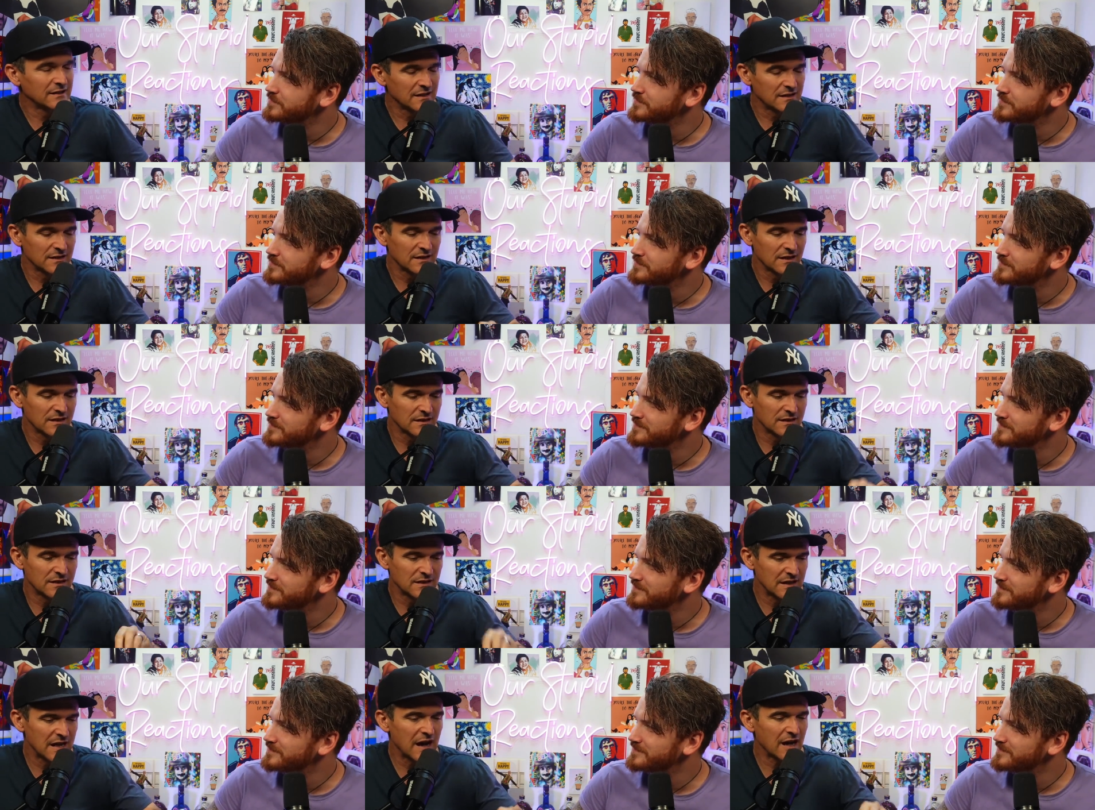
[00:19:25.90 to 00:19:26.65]
Speaker 1: and then
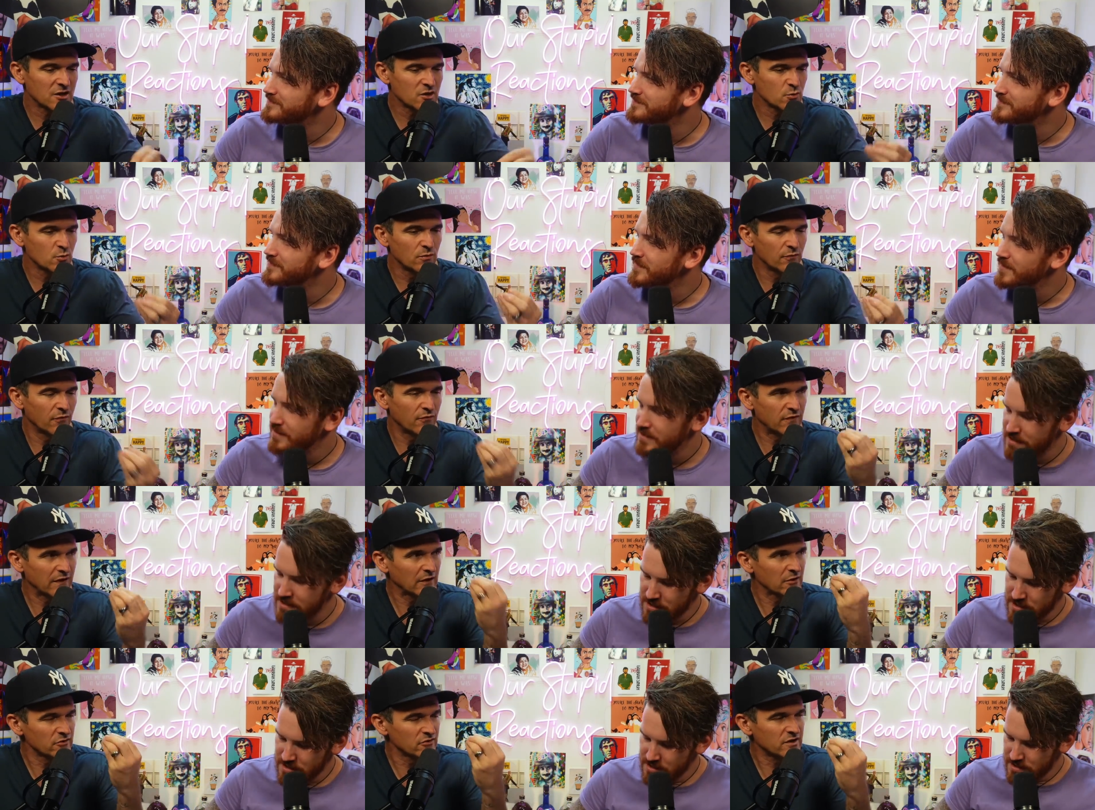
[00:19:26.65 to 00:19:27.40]
the actual
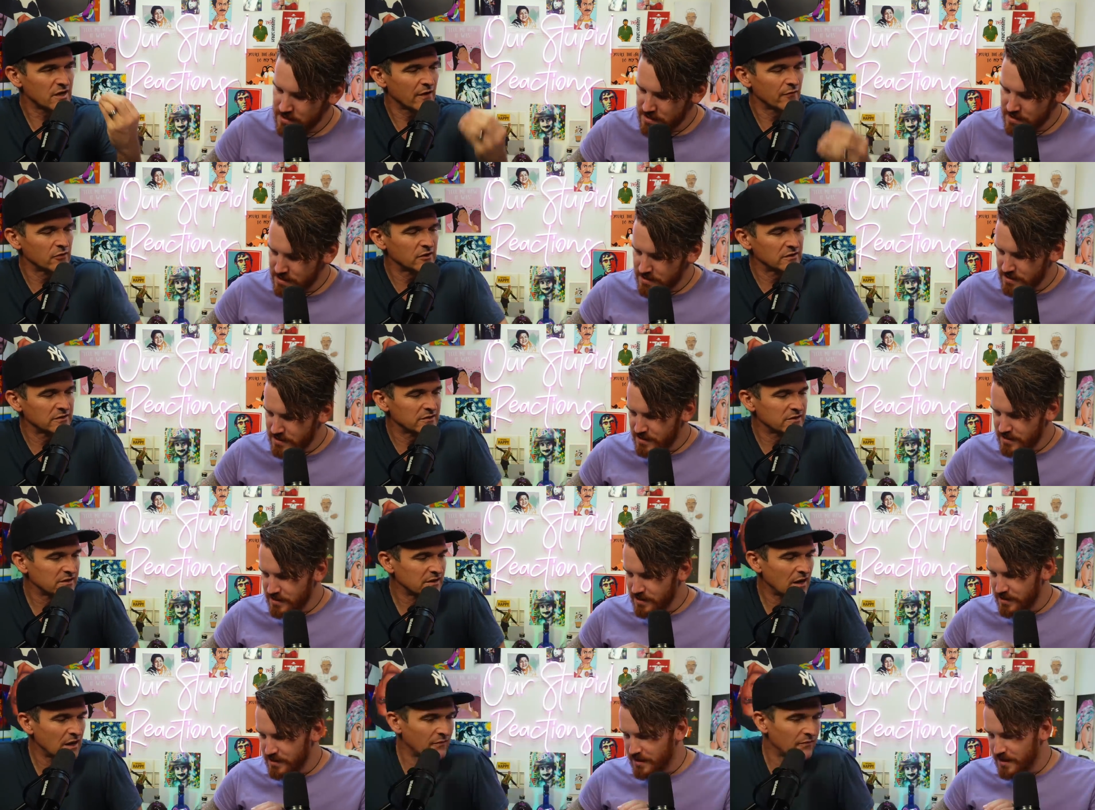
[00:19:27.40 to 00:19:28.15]
fingers covered in
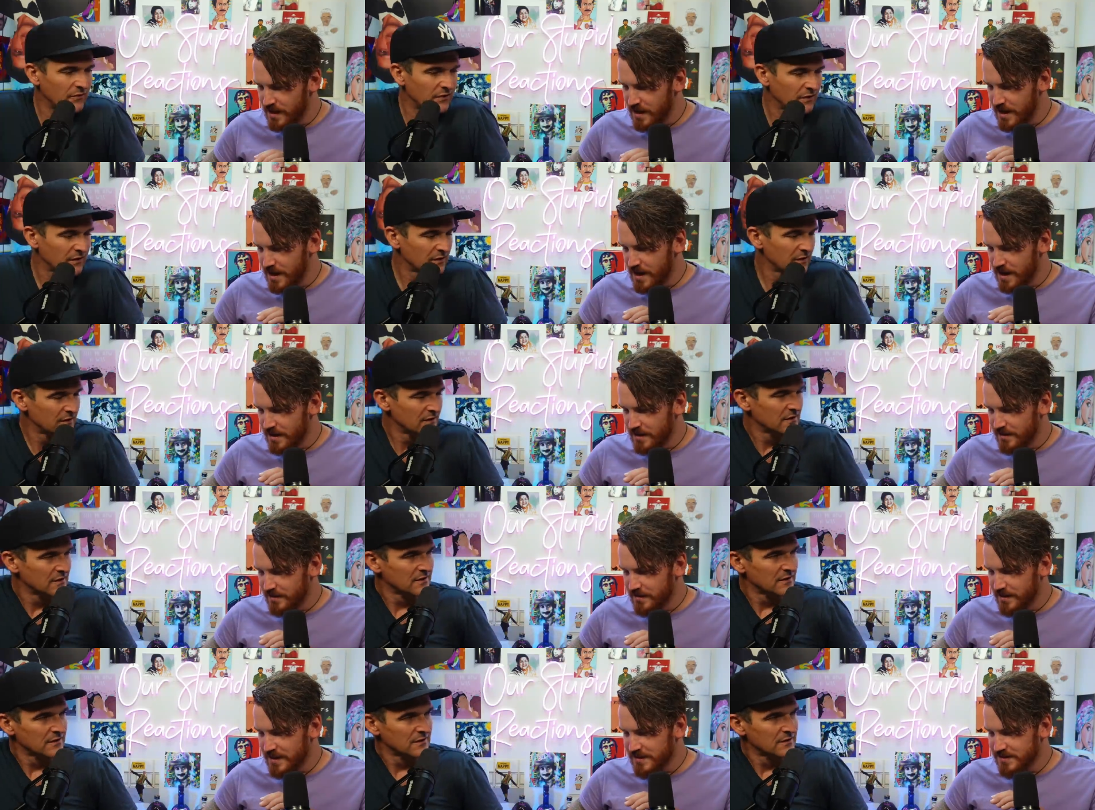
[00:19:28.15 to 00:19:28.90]
stuff. Yeah,
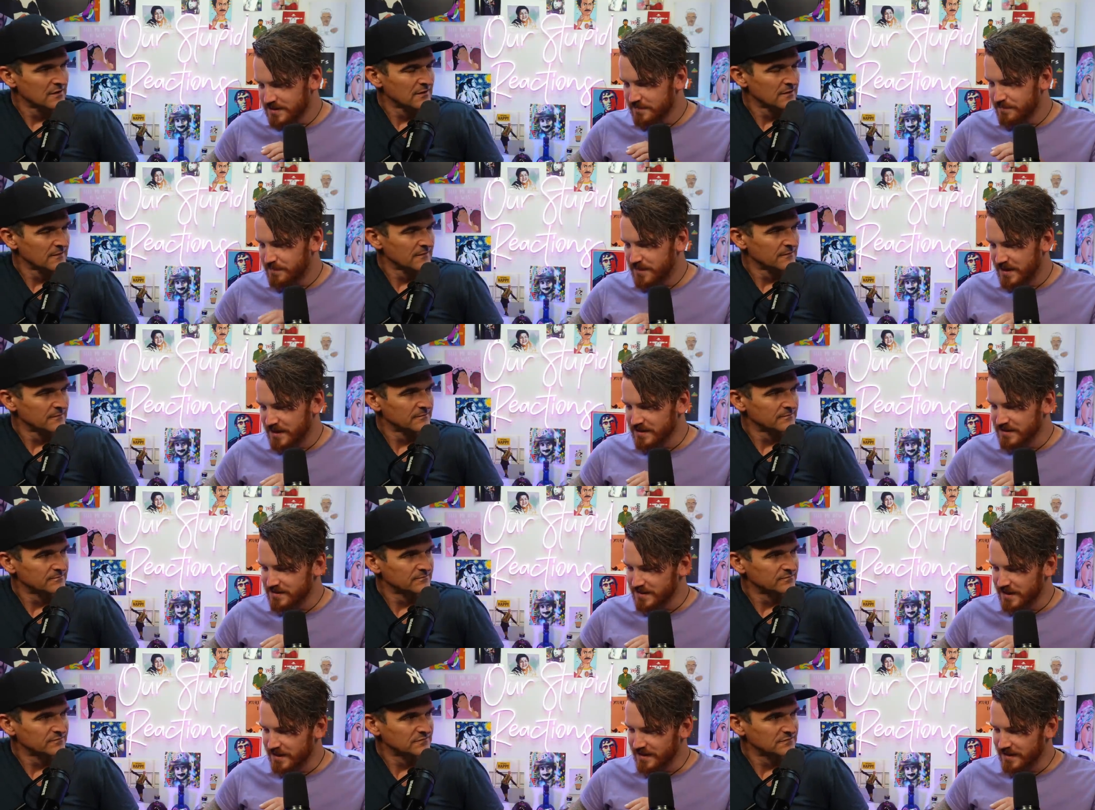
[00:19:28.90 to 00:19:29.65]
that's the
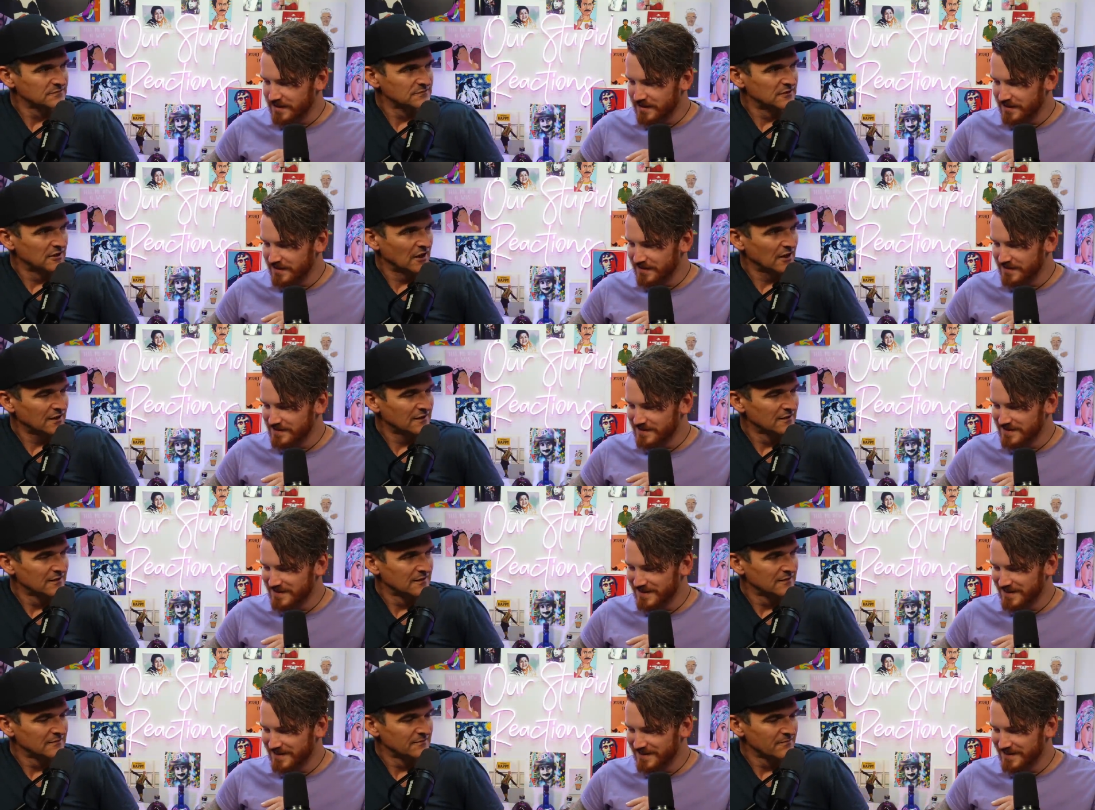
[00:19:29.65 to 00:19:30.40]
biggest thing
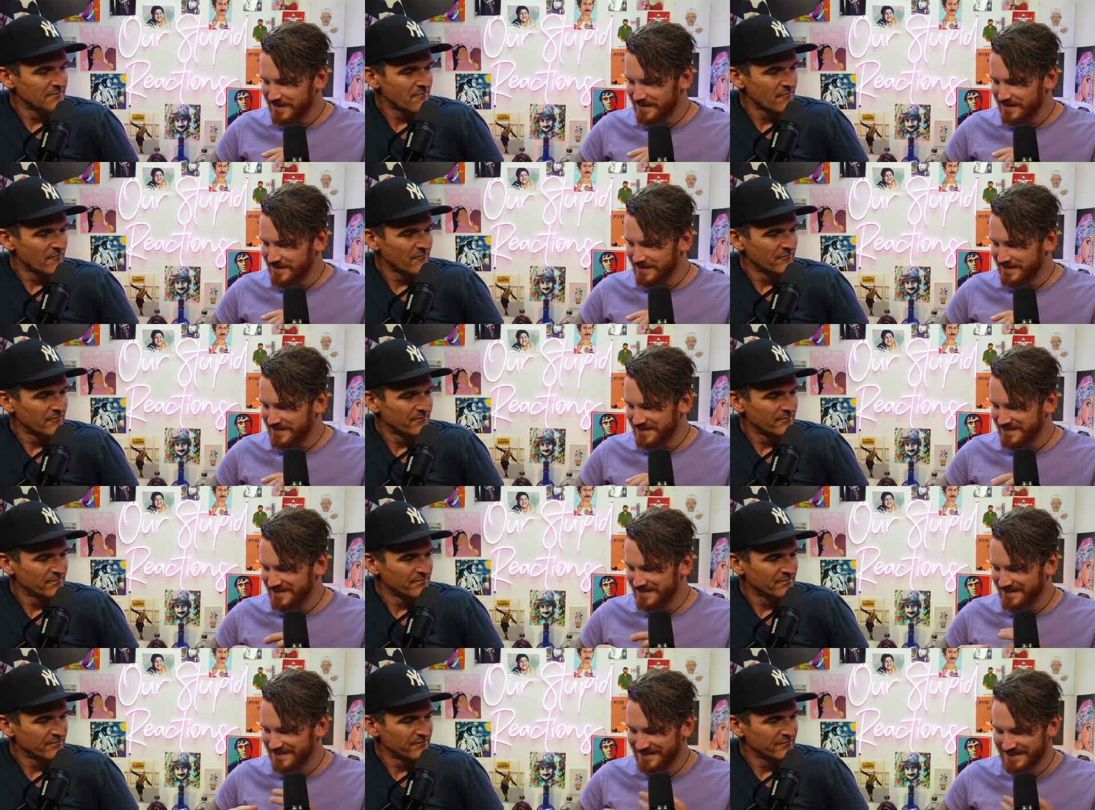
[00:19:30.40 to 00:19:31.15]
is that...
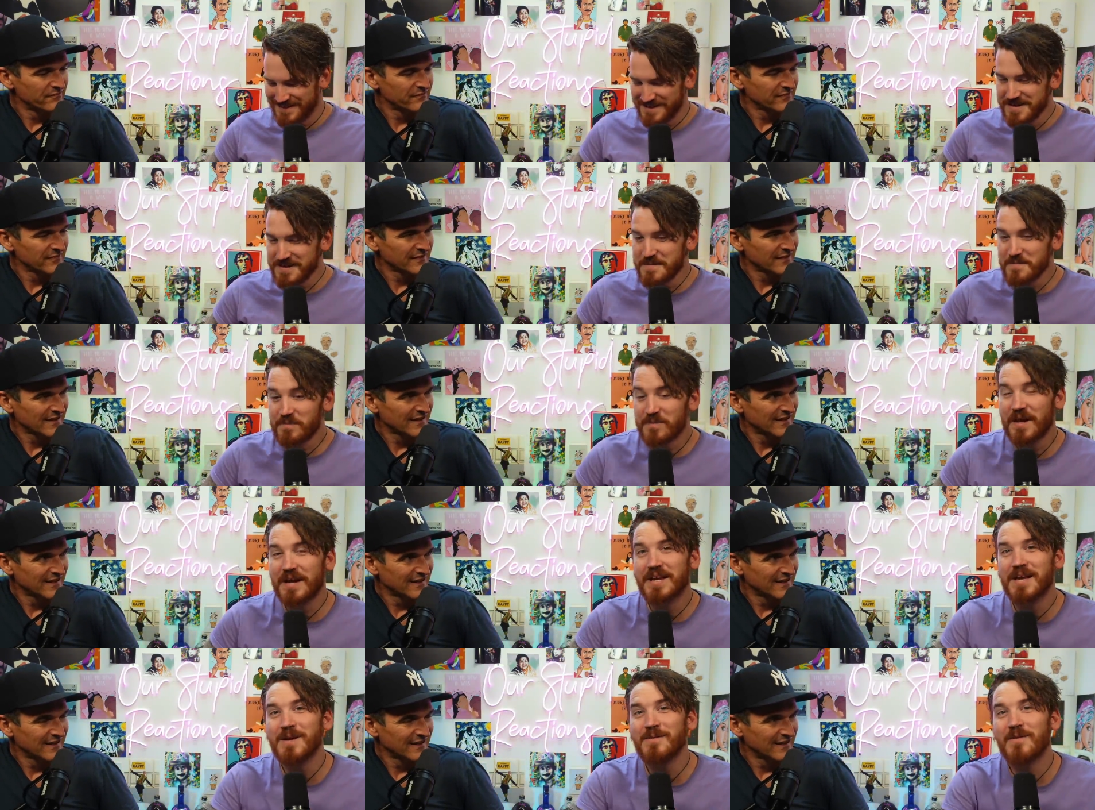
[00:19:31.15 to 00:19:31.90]

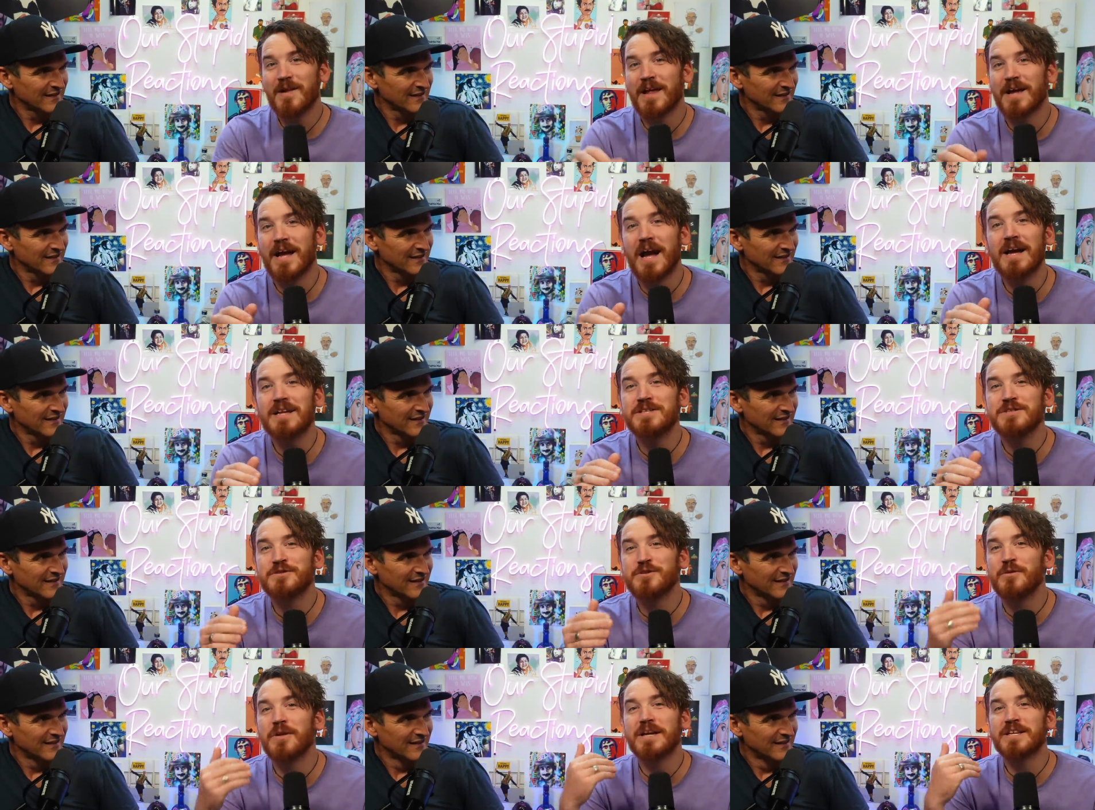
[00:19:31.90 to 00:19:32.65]
Speaker 2: Like I
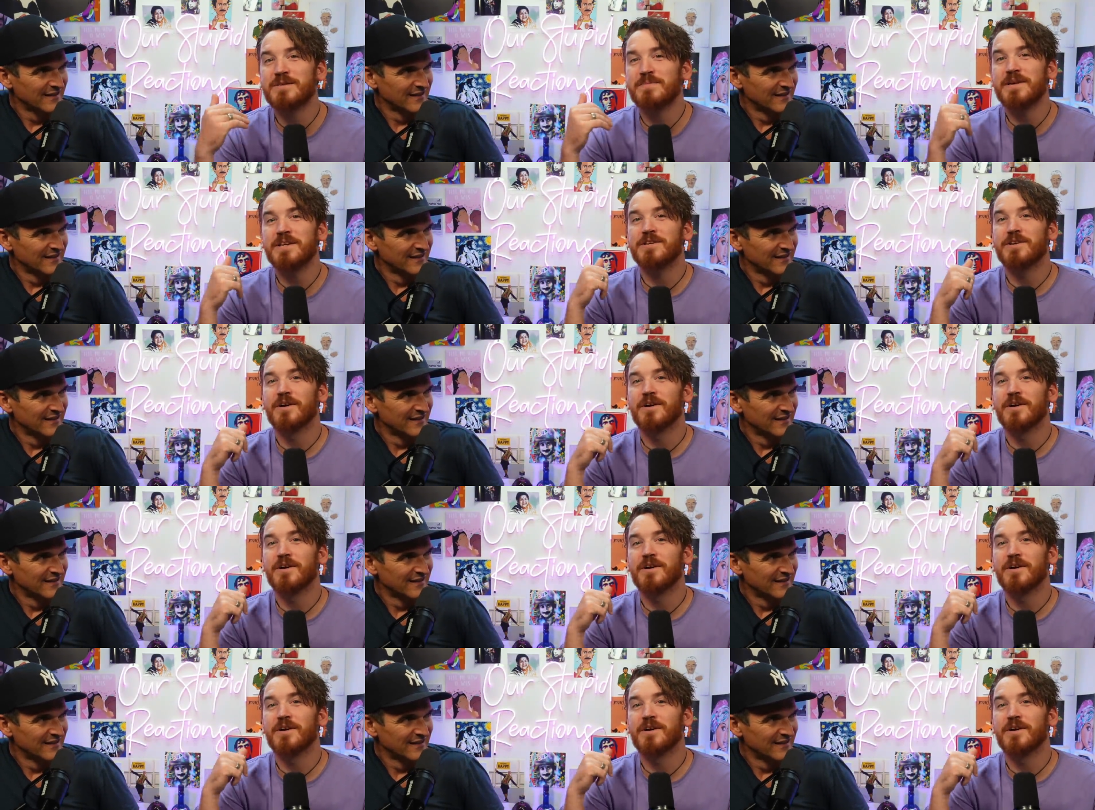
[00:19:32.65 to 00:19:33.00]
just don't like to be